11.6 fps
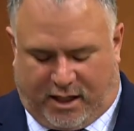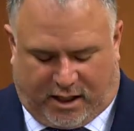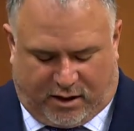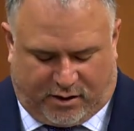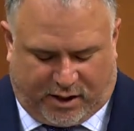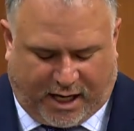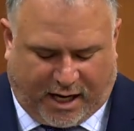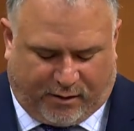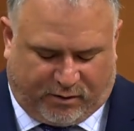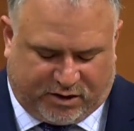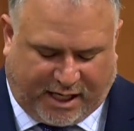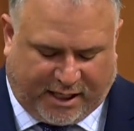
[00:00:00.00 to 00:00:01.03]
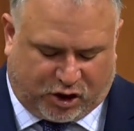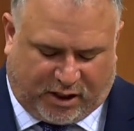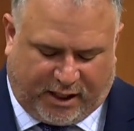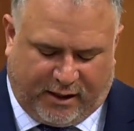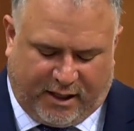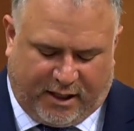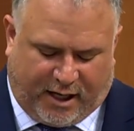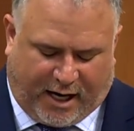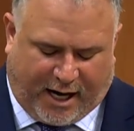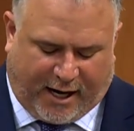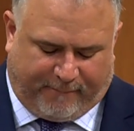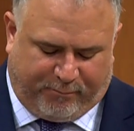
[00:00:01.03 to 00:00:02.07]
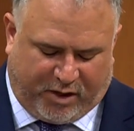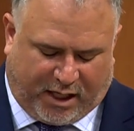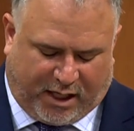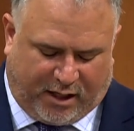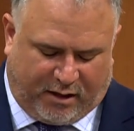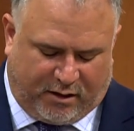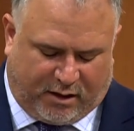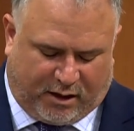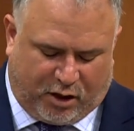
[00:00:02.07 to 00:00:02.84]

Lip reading: He was actually the